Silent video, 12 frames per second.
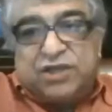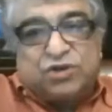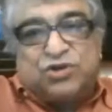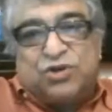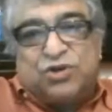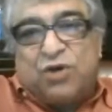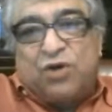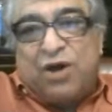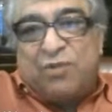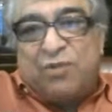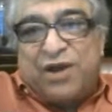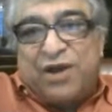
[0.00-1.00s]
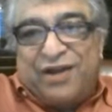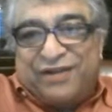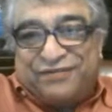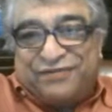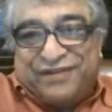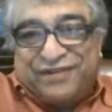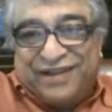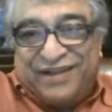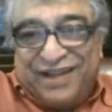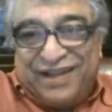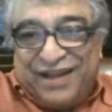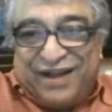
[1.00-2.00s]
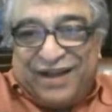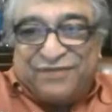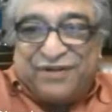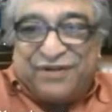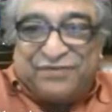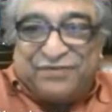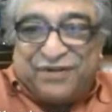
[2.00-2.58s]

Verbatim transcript: important. That's a rare